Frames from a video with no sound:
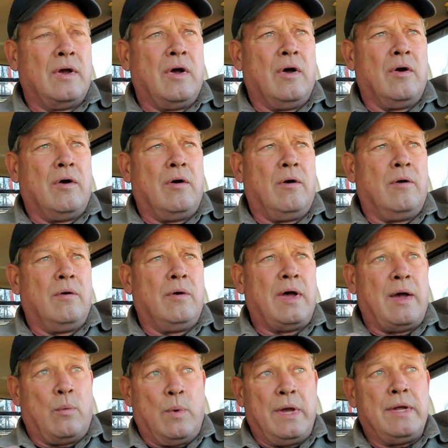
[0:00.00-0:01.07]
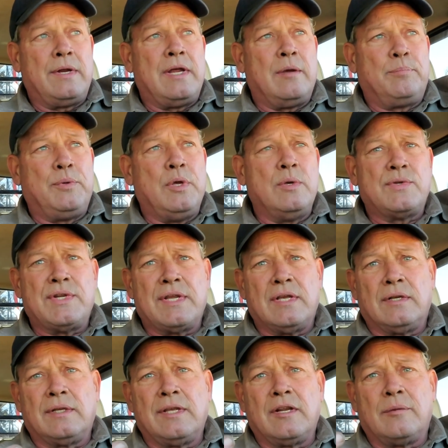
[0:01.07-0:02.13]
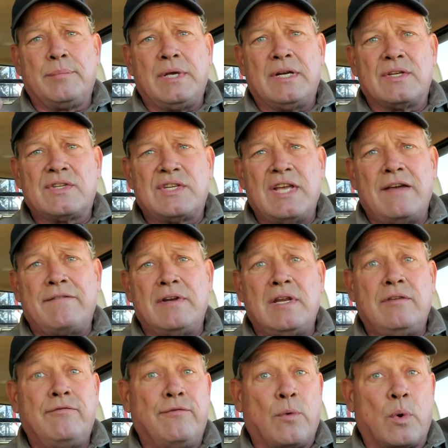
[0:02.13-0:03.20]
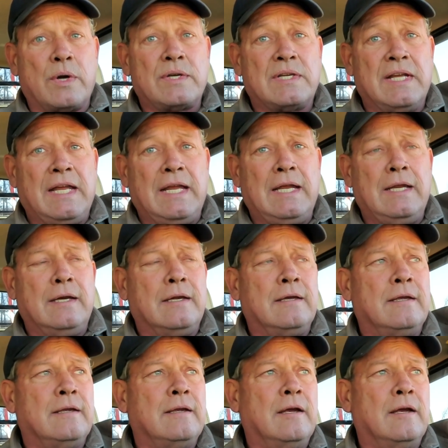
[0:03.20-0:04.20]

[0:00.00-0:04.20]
I wound up using a little bit of 7014.